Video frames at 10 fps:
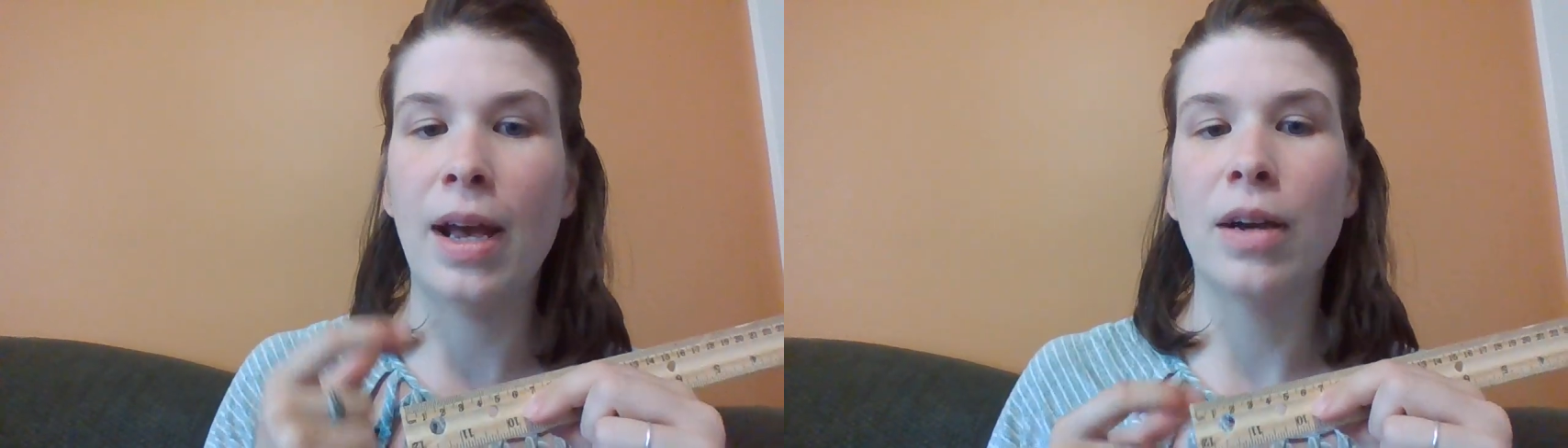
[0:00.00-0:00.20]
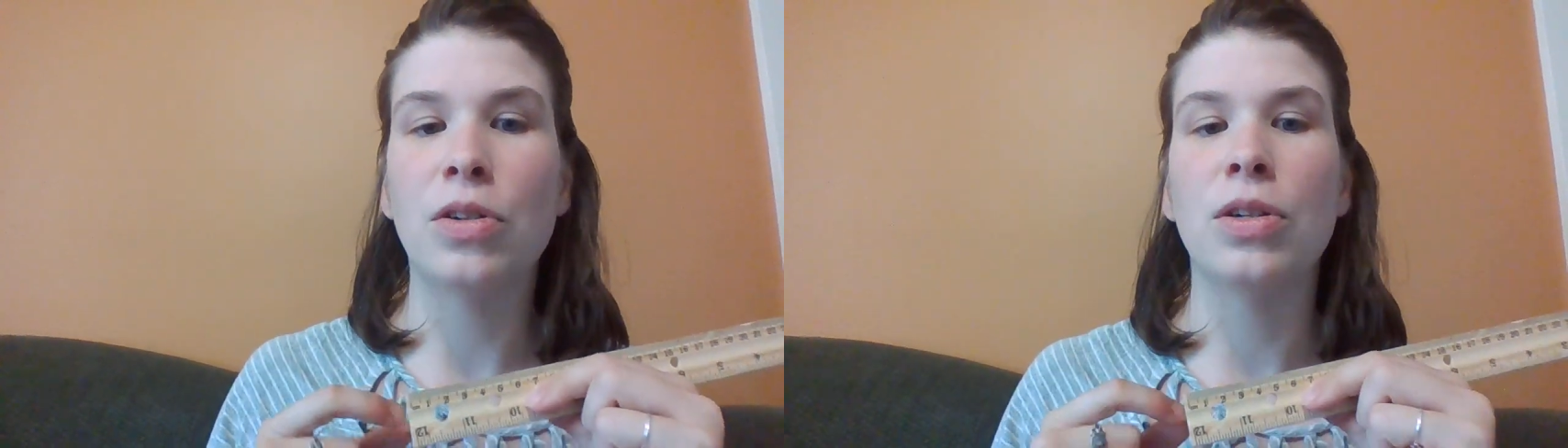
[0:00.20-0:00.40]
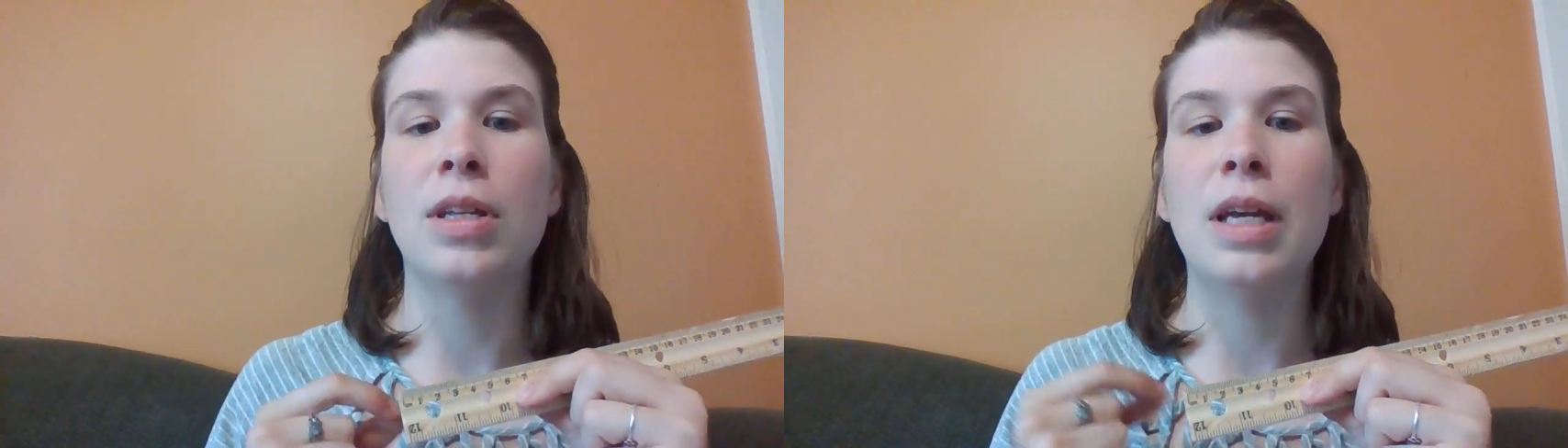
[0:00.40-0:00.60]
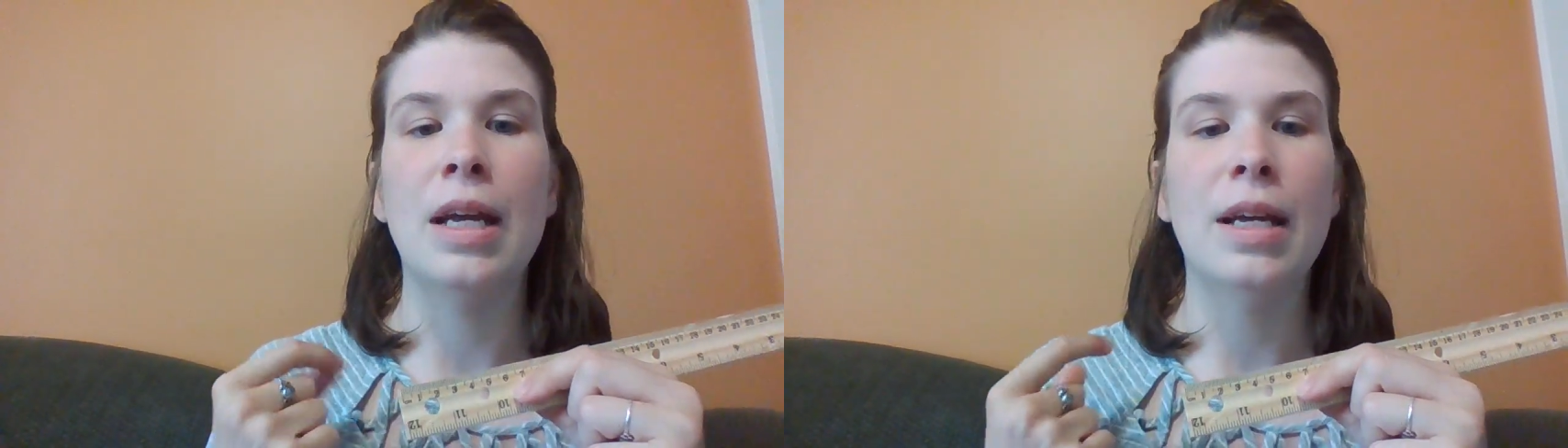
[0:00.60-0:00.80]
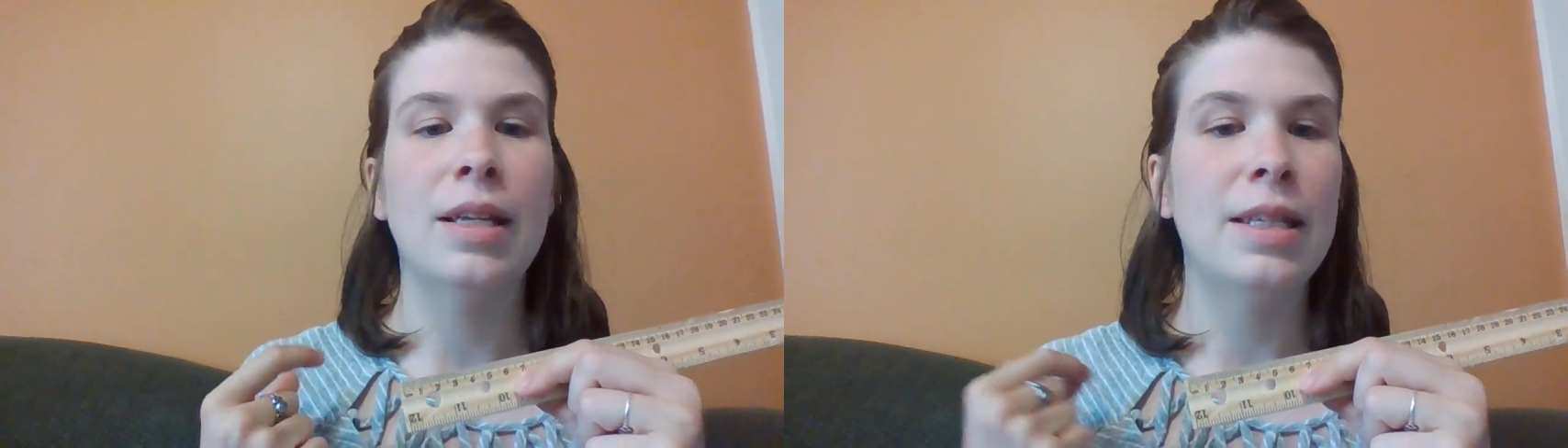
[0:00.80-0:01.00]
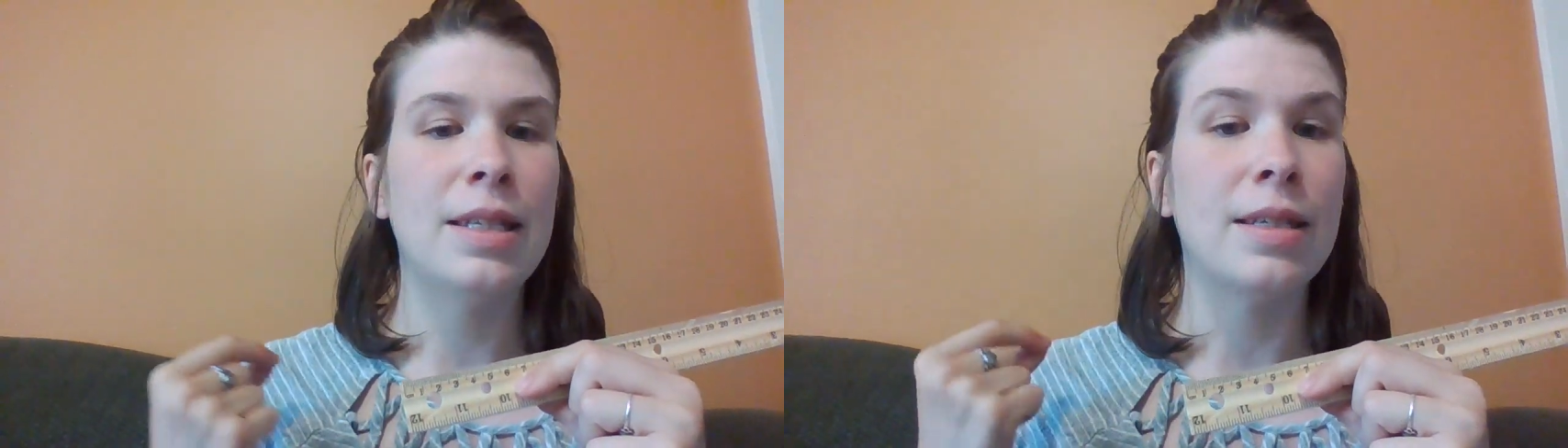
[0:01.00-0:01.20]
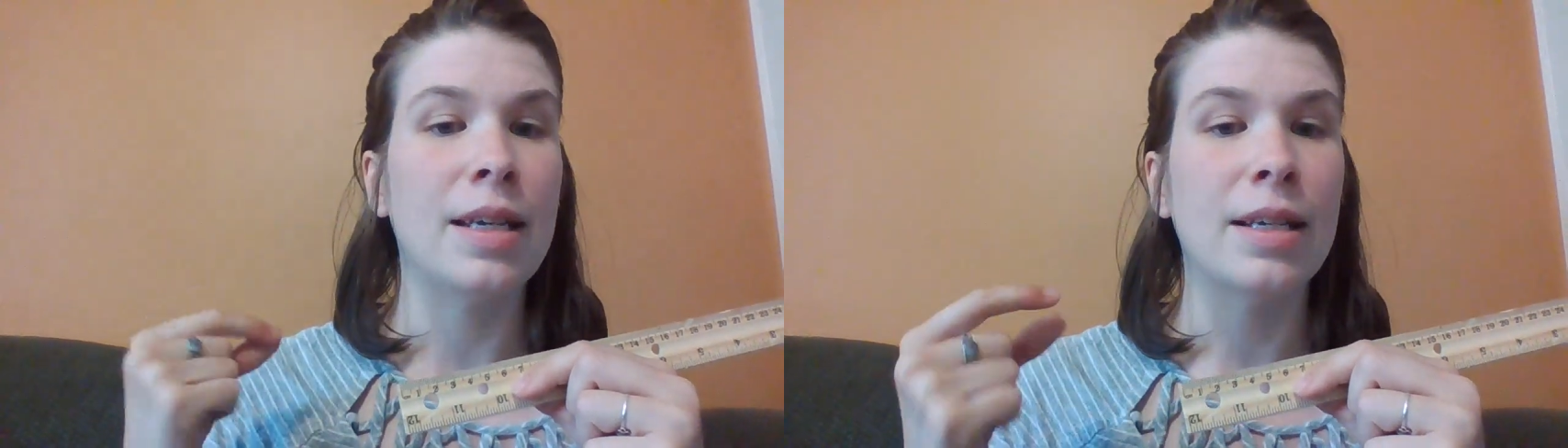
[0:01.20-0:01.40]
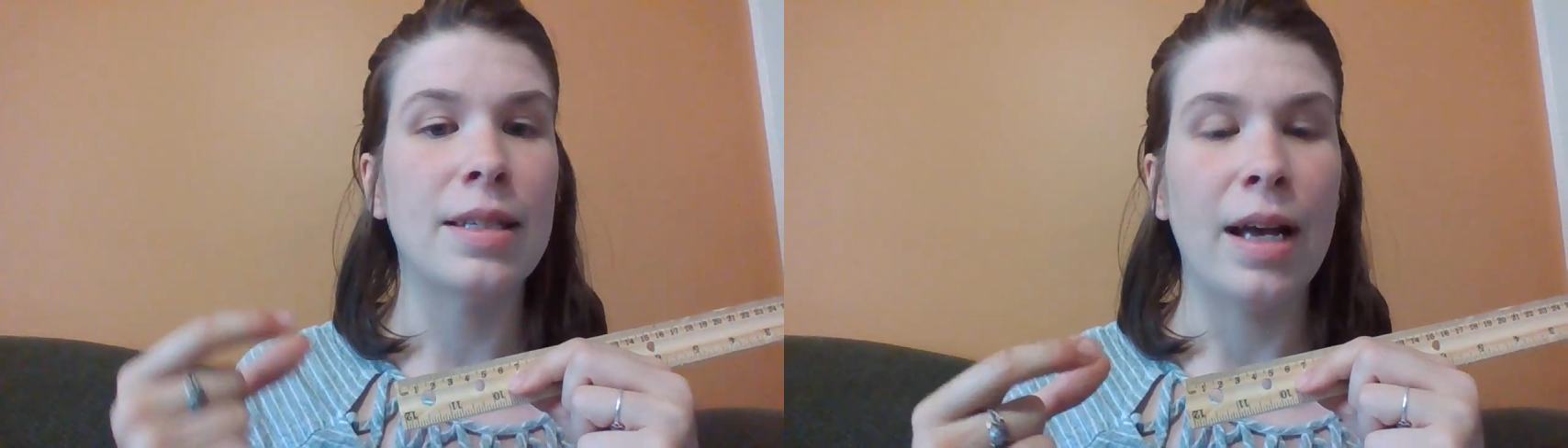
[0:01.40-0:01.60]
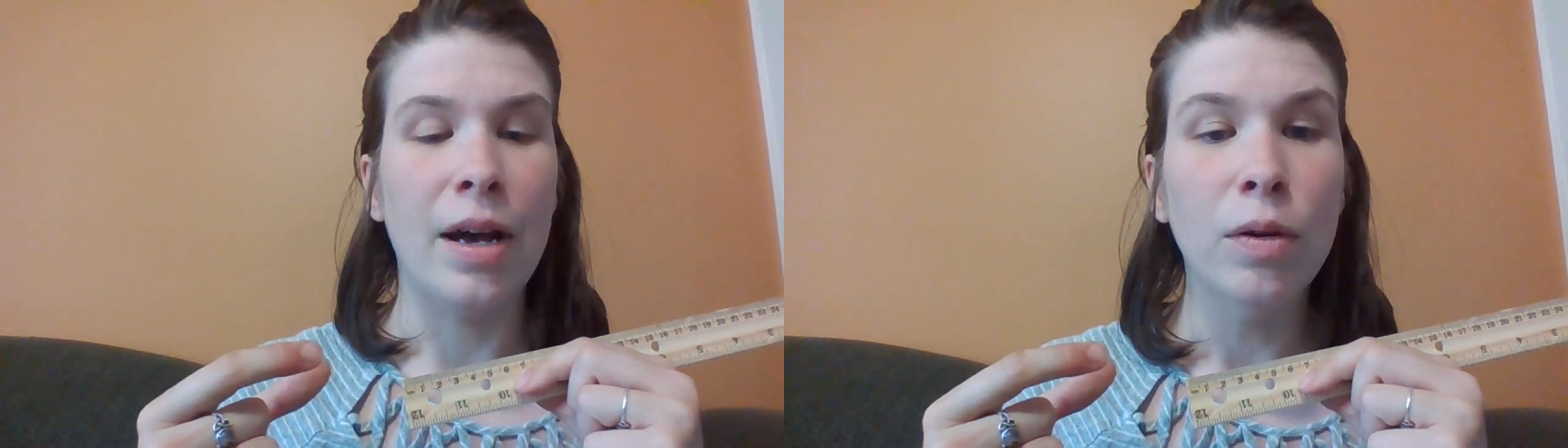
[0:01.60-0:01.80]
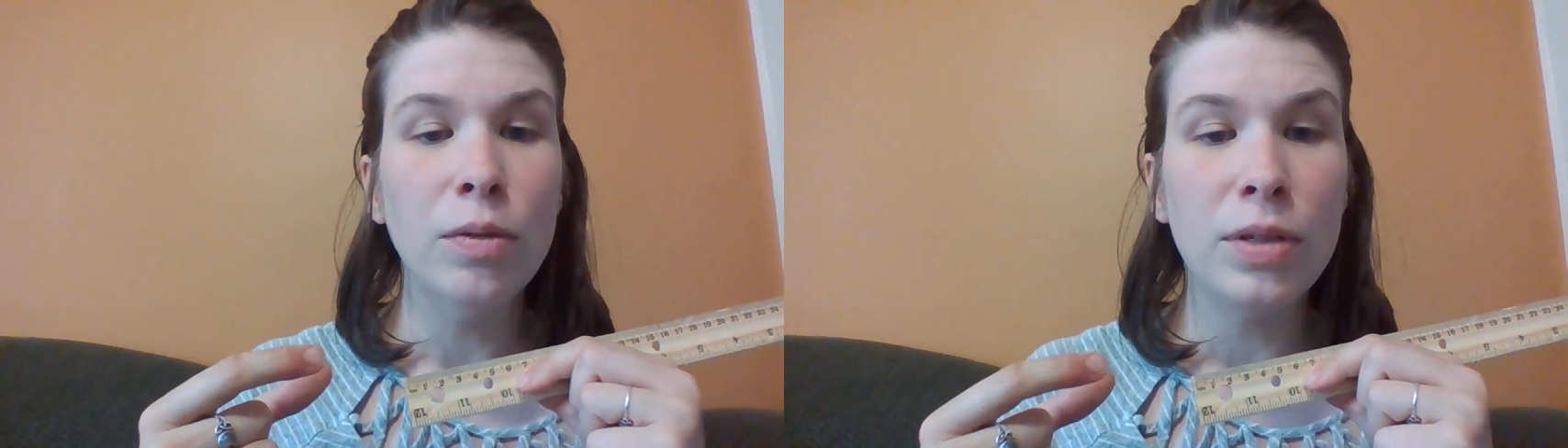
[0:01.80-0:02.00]
actually sticks
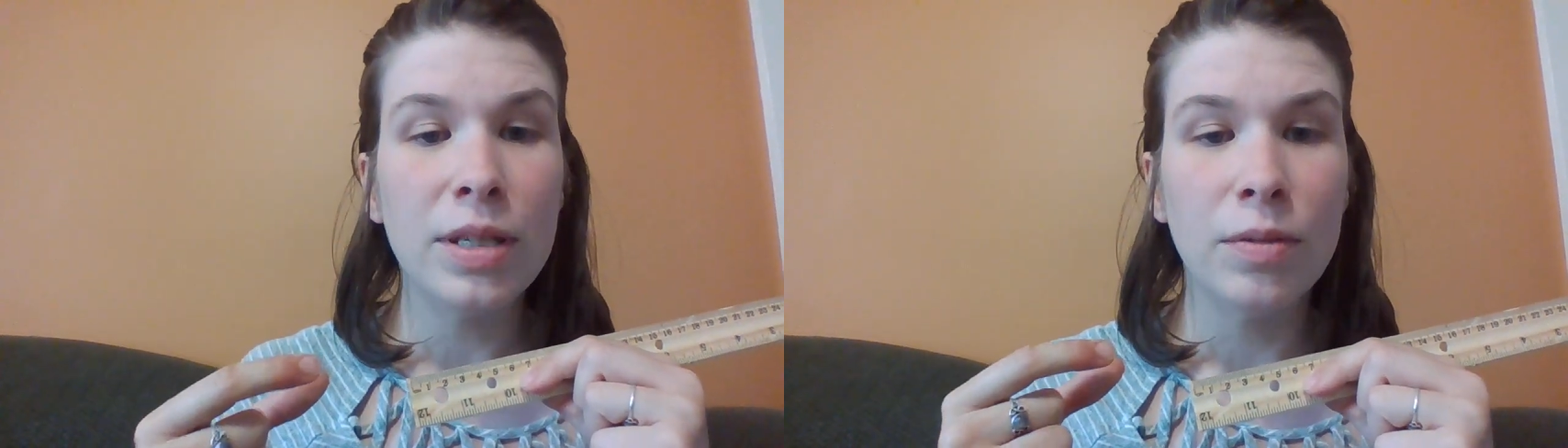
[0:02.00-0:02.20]
out,